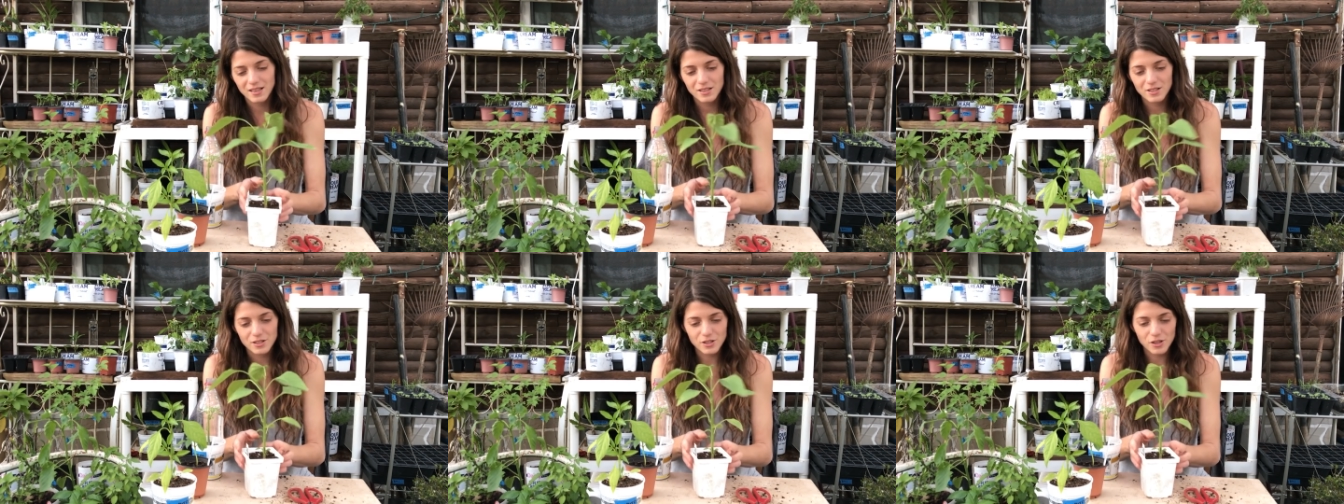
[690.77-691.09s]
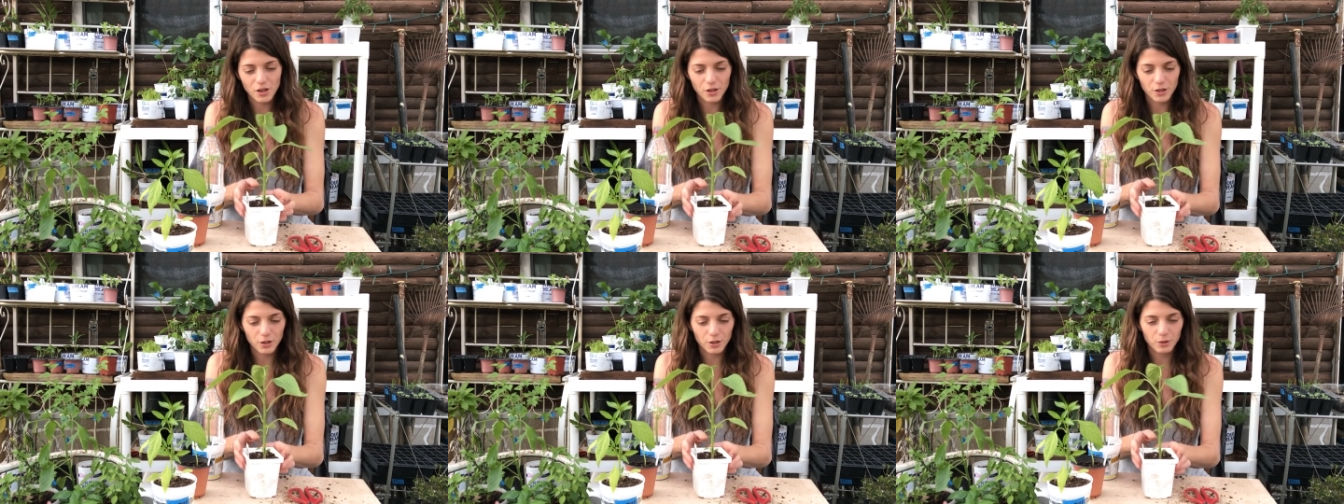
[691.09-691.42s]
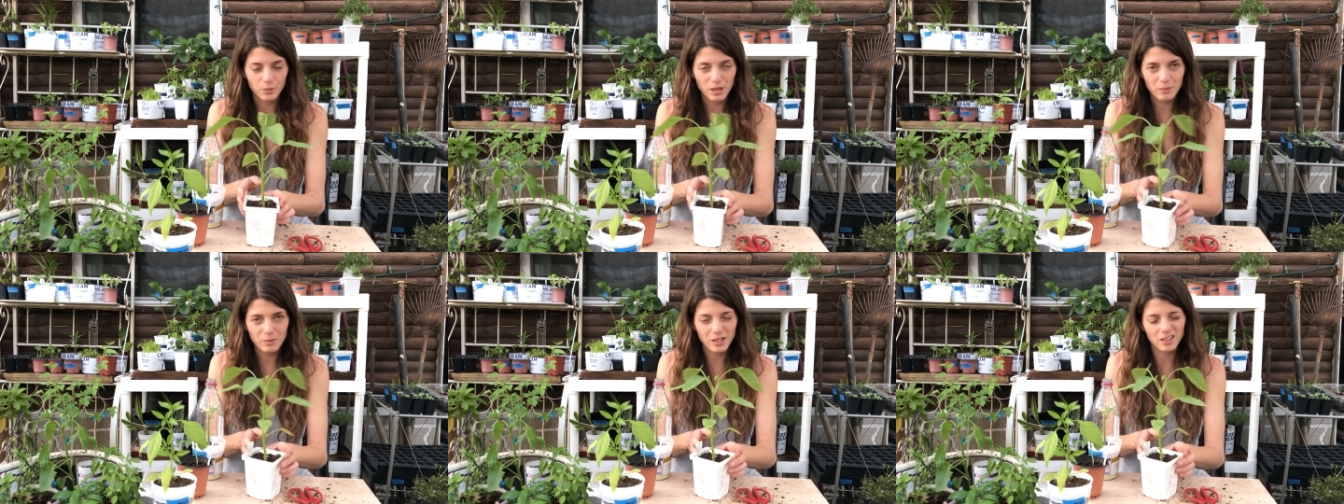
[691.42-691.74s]
so
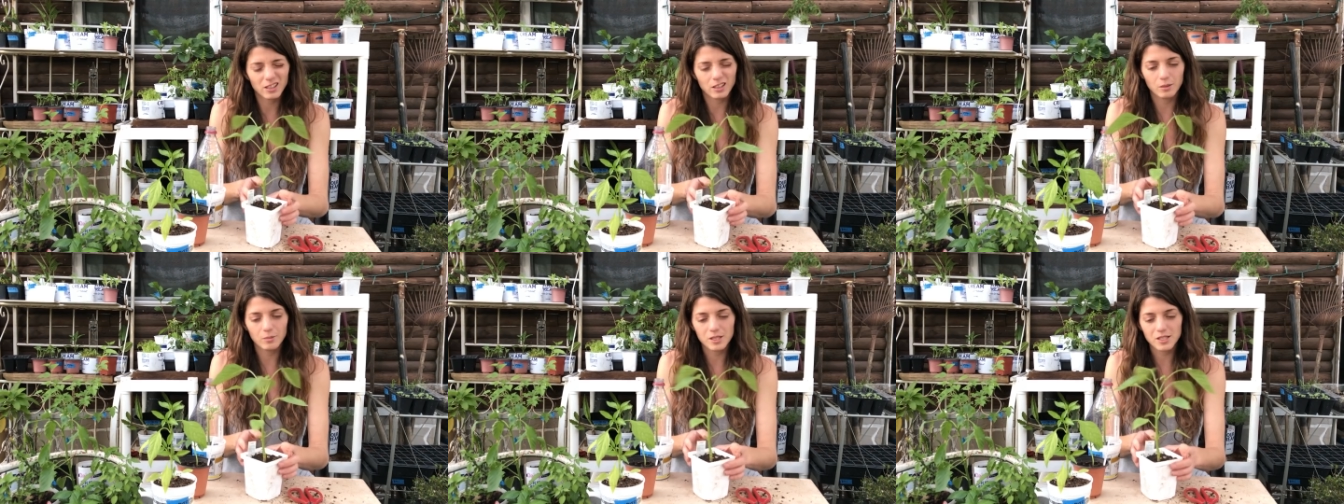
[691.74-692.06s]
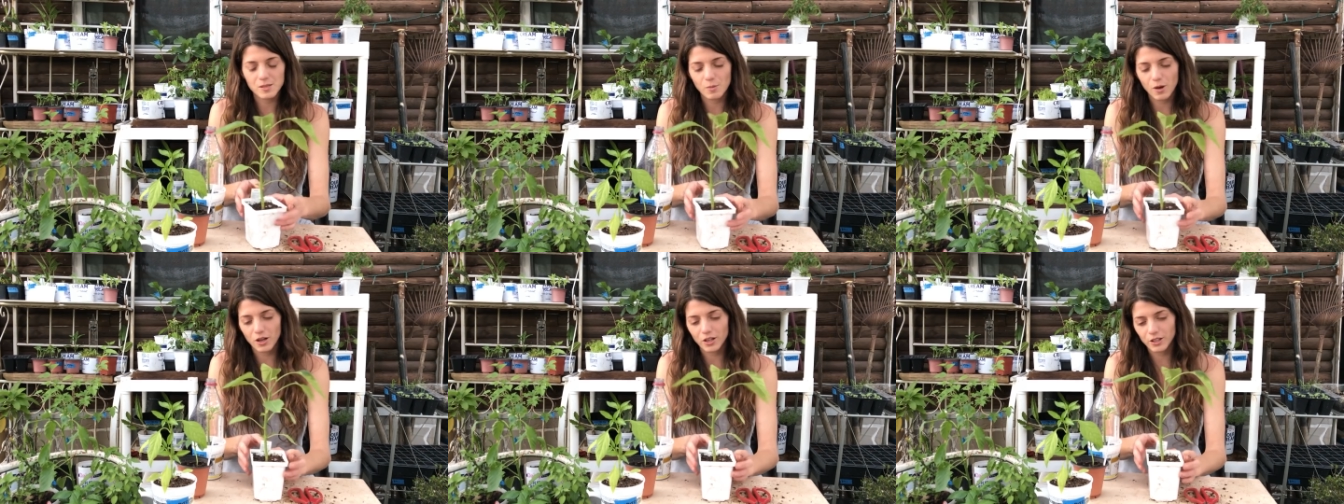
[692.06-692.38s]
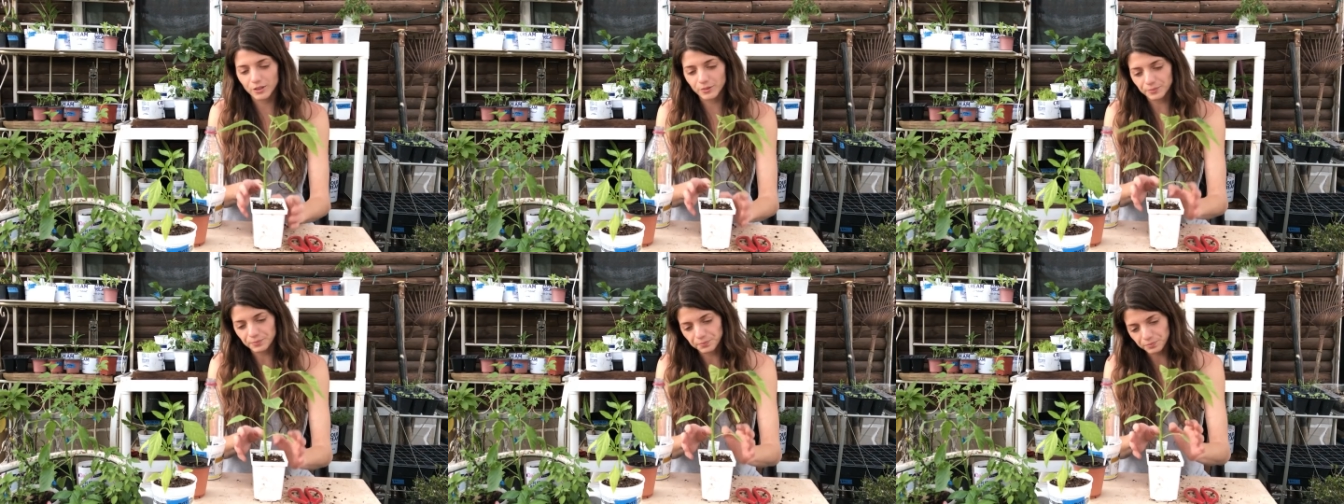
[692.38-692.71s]
maybe a little bit
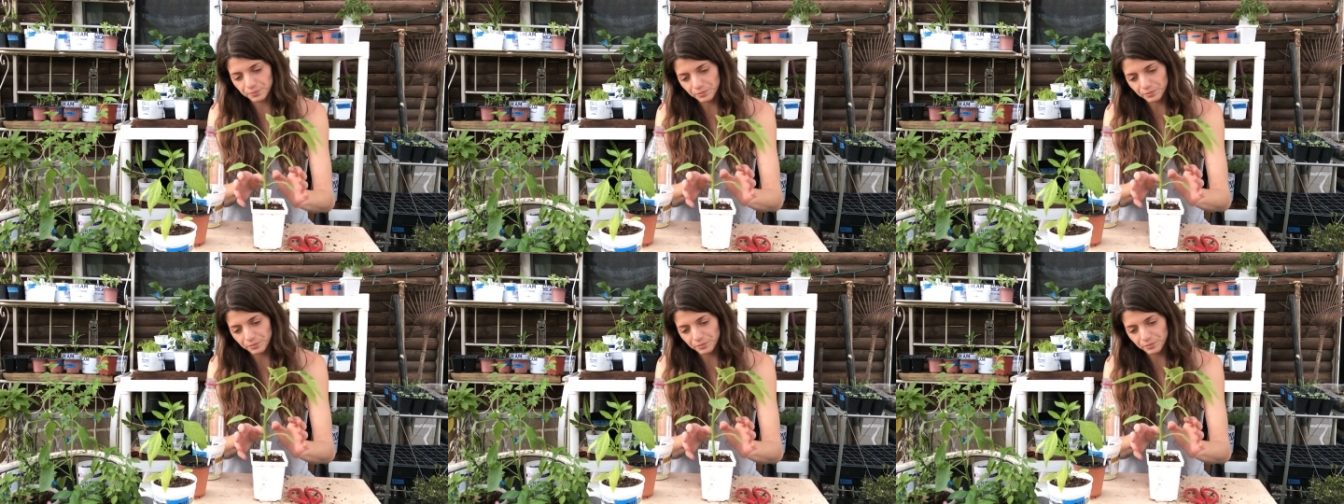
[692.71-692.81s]
smaller.